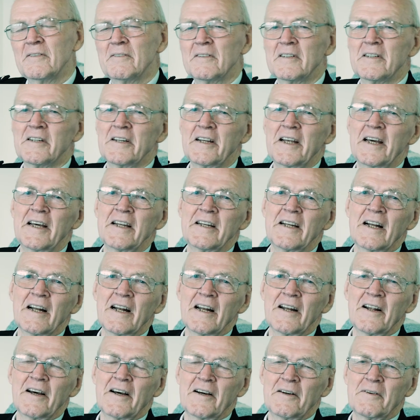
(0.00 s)
creating a
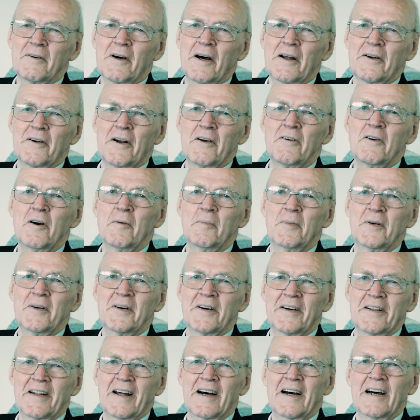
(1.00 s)
row about
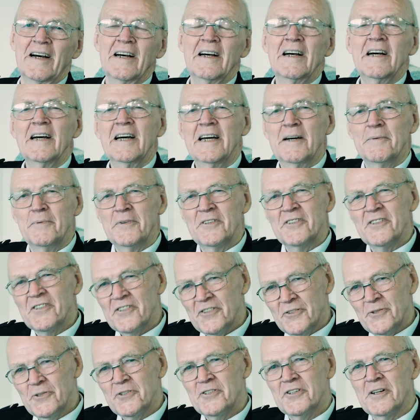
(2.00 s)
that, he would
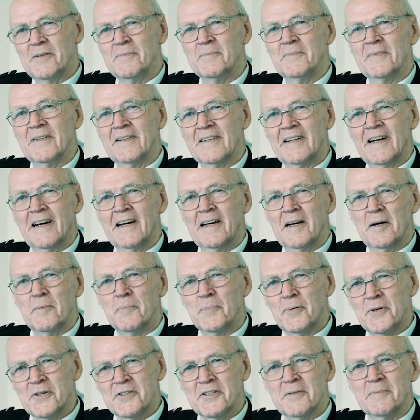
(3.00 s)
just do something like that. It
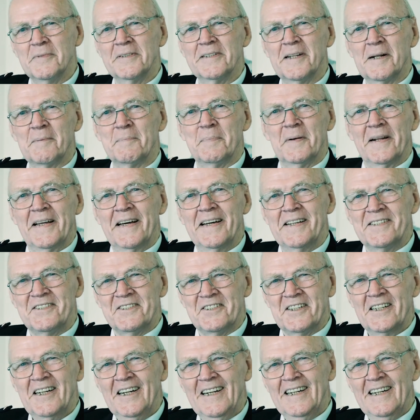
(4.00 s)
puts them in their place.